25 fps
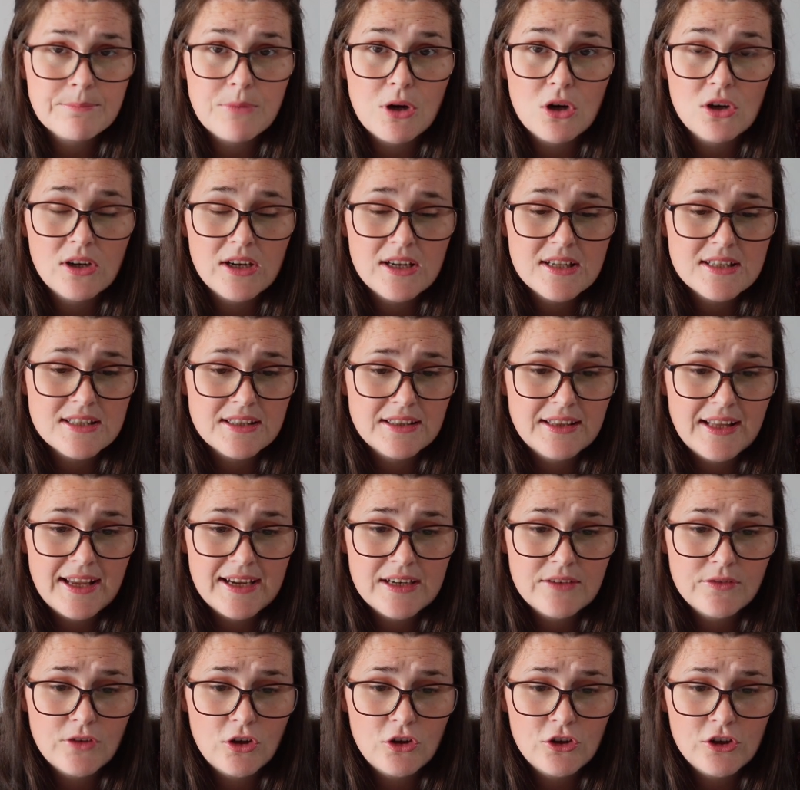pockets,
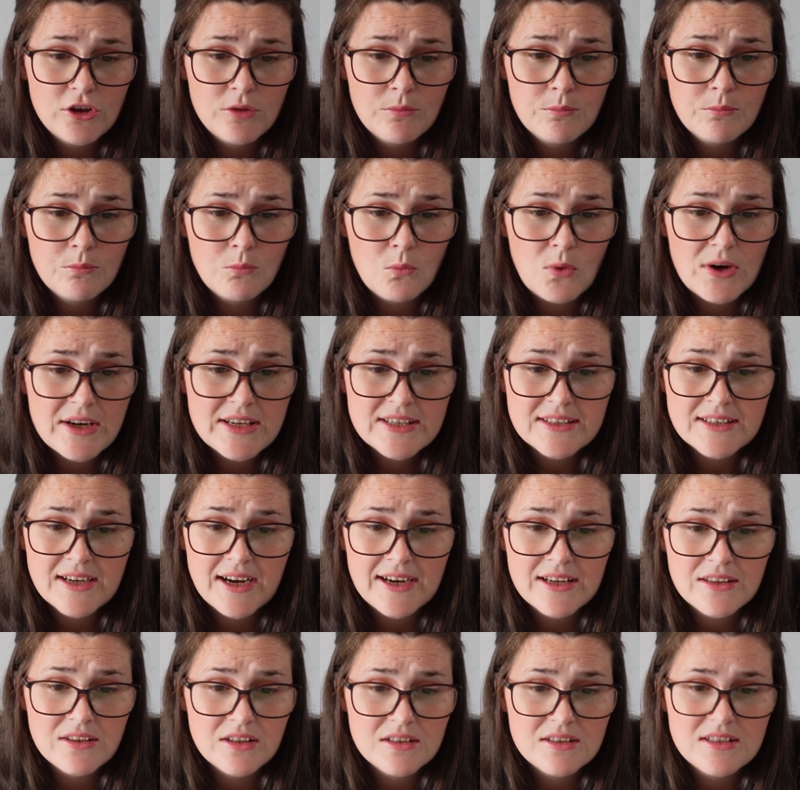leg volume, waist
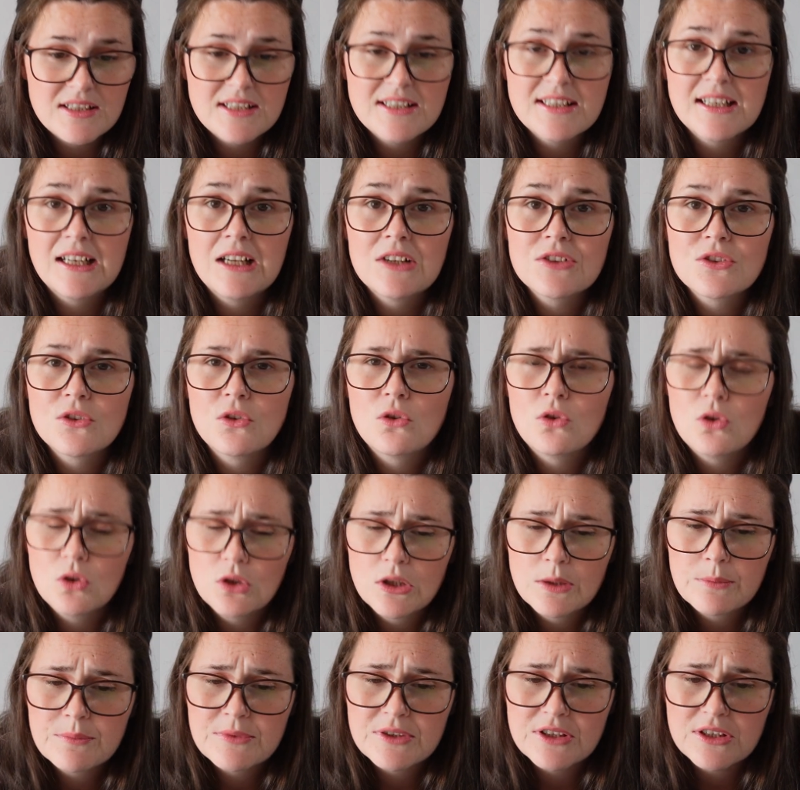height, the details are
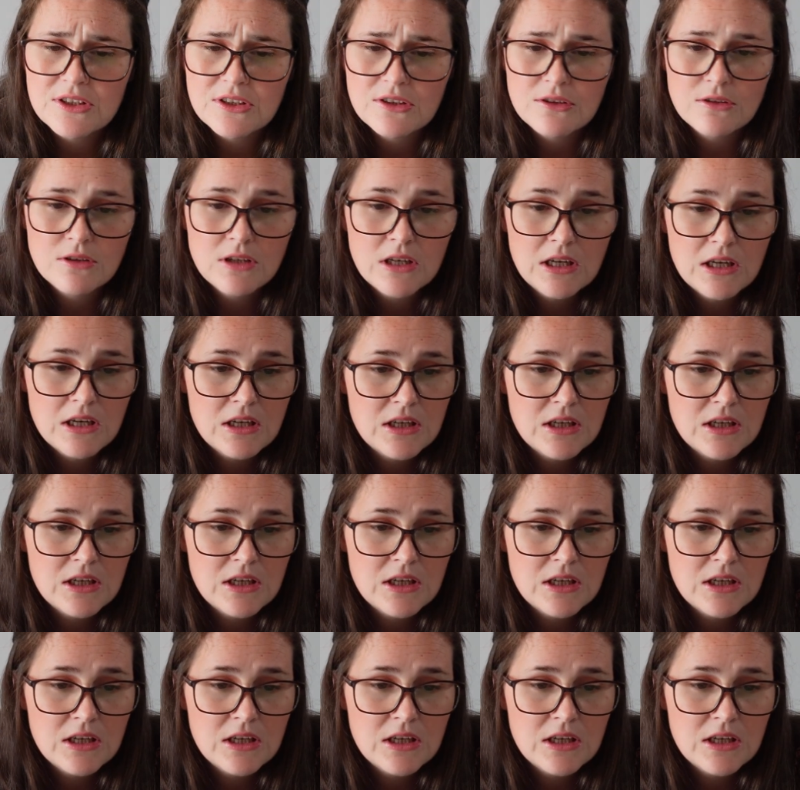all up to you.